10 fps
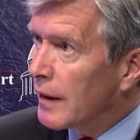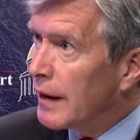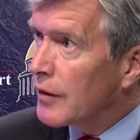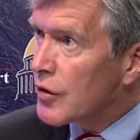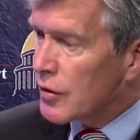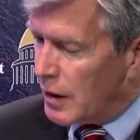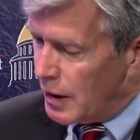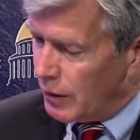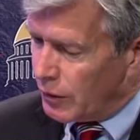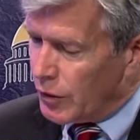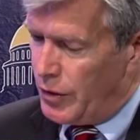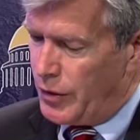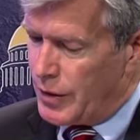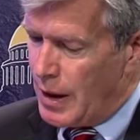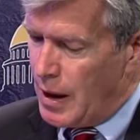English
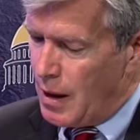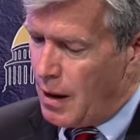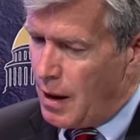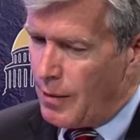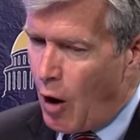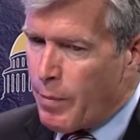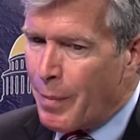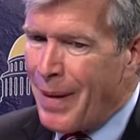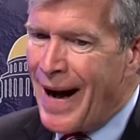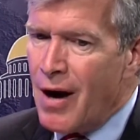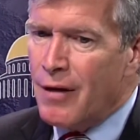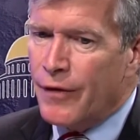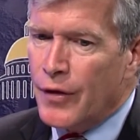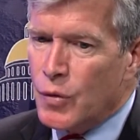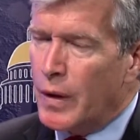learners, are prepared
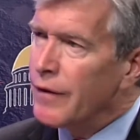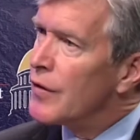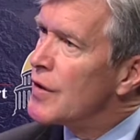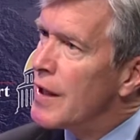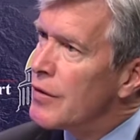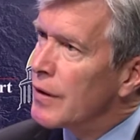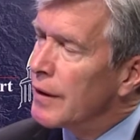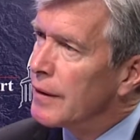for the 21st century?